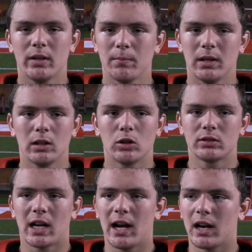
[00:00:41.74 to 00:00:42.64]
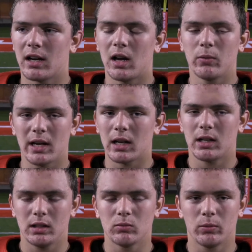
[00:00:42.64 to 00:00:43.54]
We can be a little tired. We got
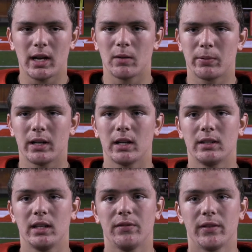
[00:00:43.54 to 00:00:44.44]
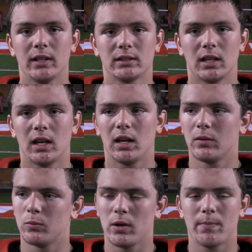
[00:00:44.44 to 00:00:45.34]
a pretty good defense.
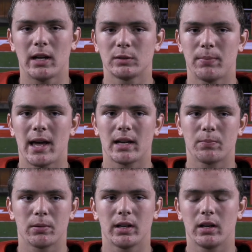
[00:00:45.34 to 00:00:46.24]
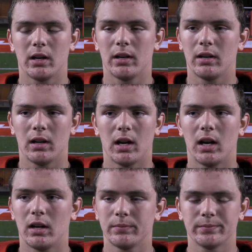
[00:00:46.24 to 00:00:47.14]
We bounced back pretty good.
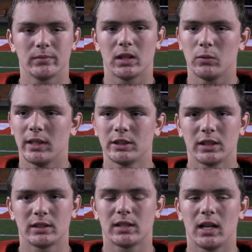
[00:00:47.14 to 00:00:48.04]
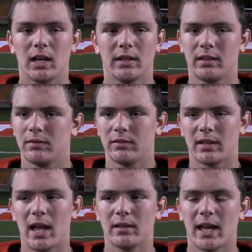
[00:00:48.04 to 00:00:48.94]
It's just
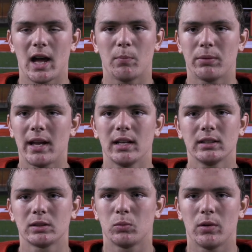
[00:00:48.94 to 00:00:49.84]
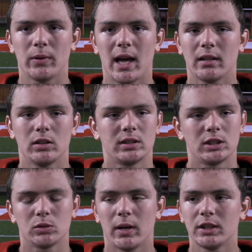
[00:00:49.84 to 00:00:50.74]
they outplayed us when we had those
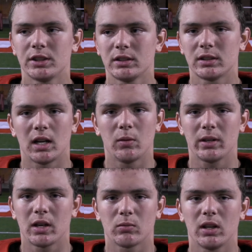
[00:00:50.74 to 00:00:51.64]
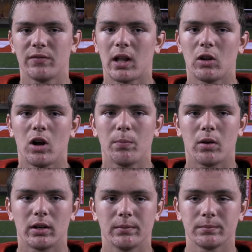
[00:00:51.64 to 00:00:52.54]
situations. We couldn't really follow
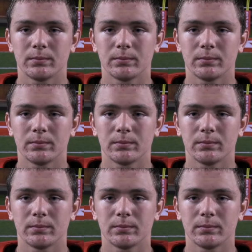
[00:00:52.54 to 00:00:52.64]
up on it.